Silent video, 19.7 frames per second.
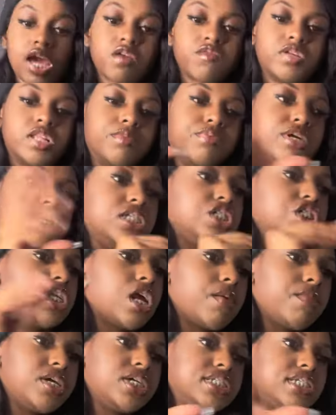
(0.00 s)
I had to really plan the shit.
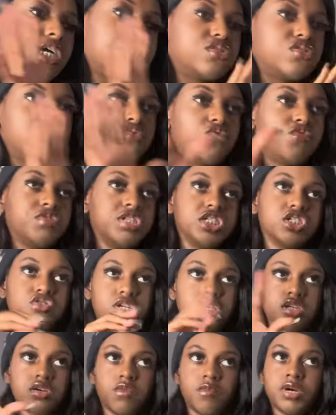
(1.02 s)
Our school really
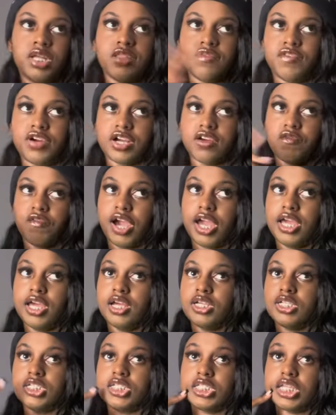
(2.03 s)
strict on mother,
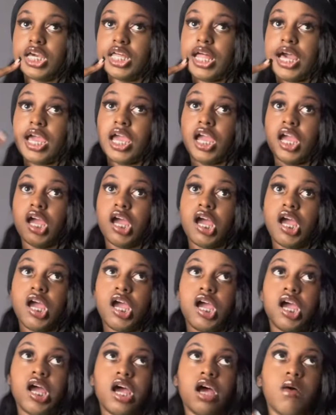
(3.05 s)
because they like,
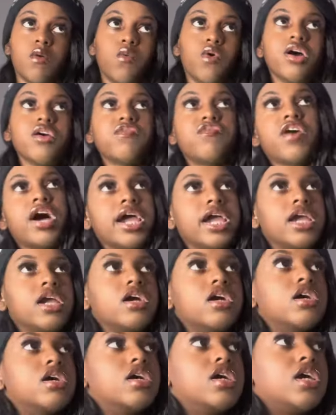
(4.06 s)
one
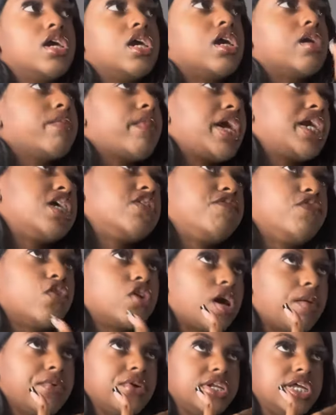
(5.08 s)
fight, it might give you a
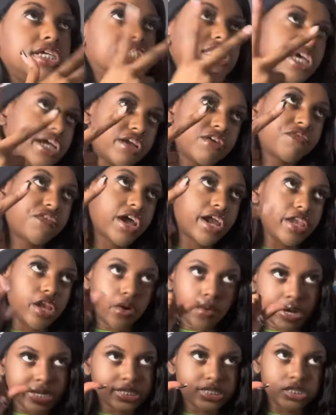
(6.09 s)
couple of days. Second fight, you're
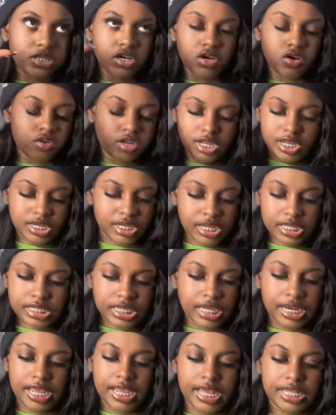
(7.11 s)
gone. Like, that's
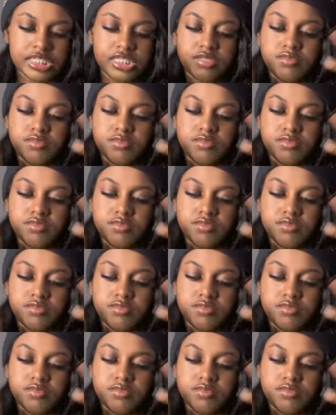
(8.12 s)
how they act.